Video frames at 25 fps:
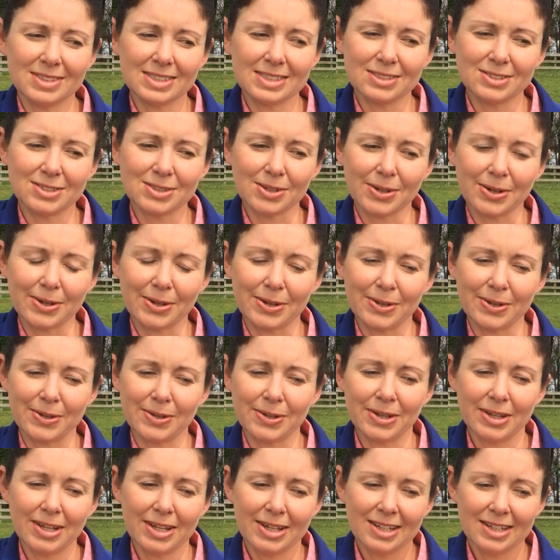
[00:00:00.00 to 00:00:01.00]
So
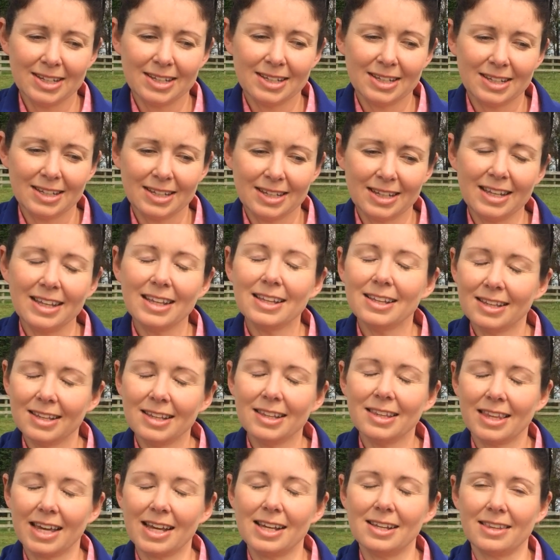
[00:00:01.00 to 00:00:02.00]

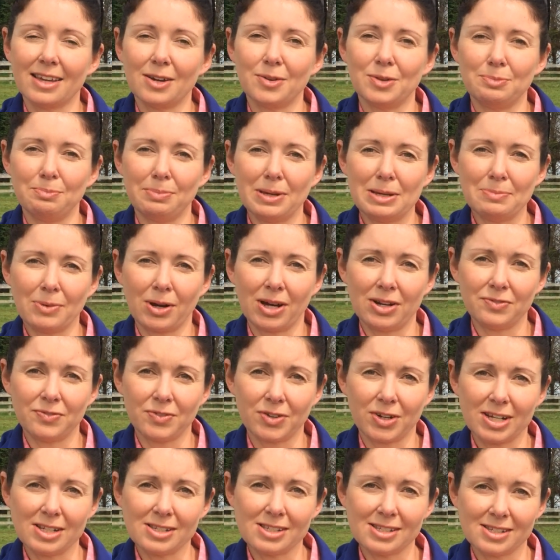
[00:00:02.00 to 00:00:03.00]
that would be my
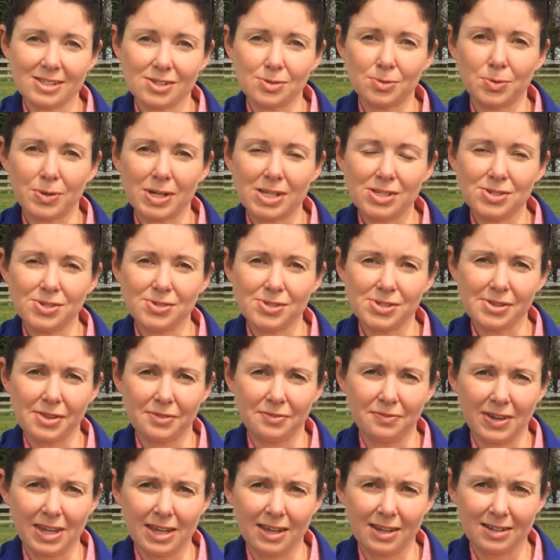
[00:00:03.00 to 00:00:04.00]
advice, is always use
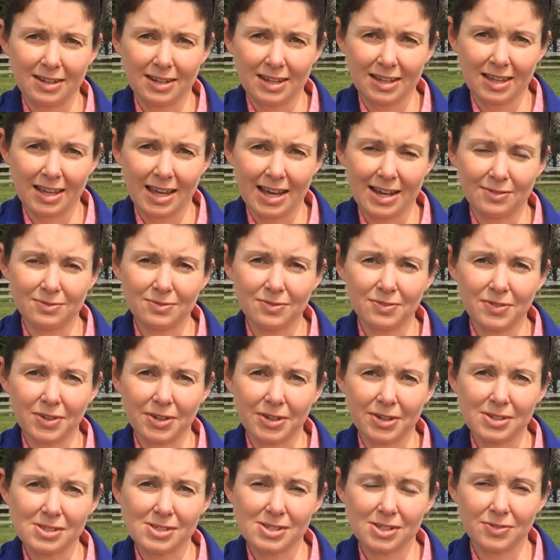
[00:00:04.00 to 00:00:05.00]
the fecal egg count
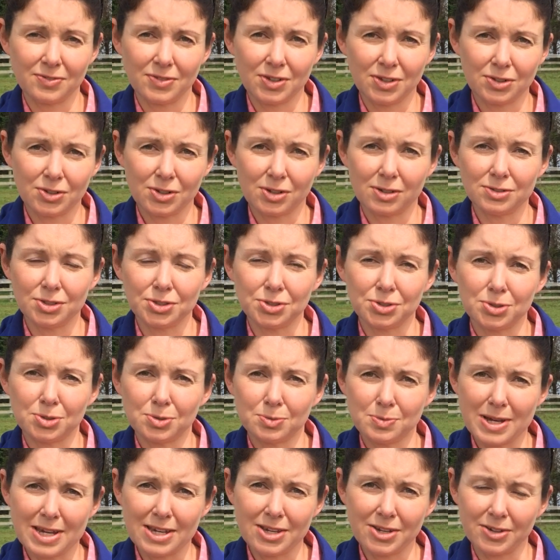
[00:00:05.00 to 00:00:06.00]
first if you're not
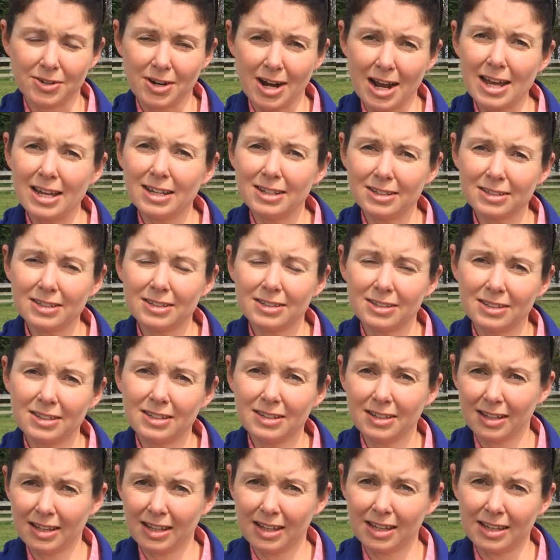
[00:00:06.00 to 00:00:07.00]
sure where you're at.
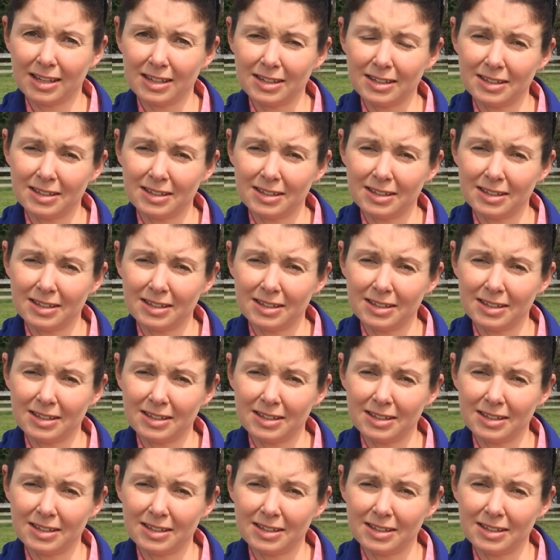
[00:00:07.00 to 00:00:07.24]
Yeah.